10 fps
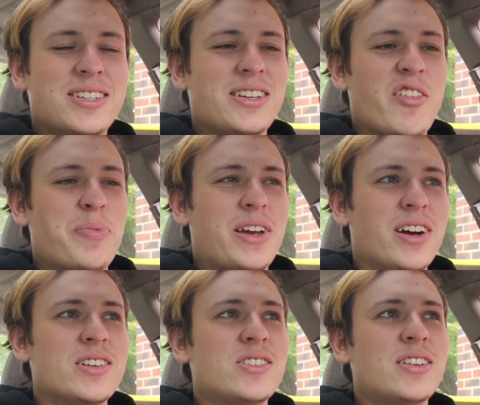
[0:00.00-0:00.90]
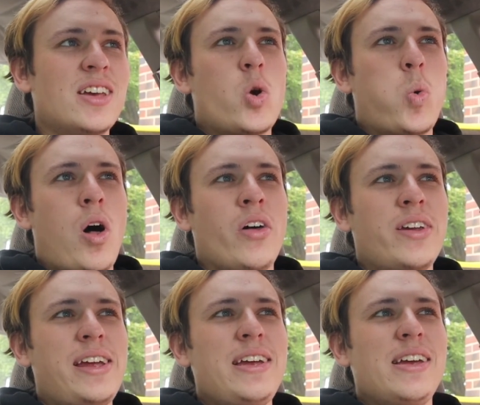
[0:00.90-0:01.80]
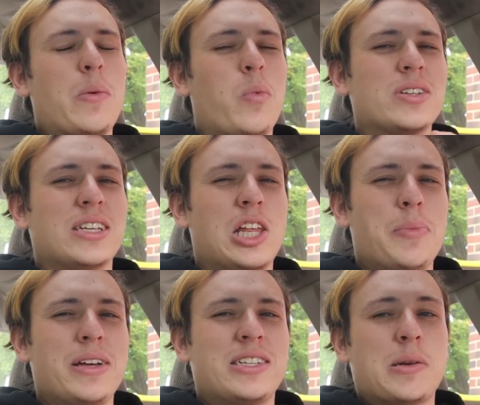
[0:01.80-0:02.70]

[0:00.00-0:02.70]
stuff because quality was a little bit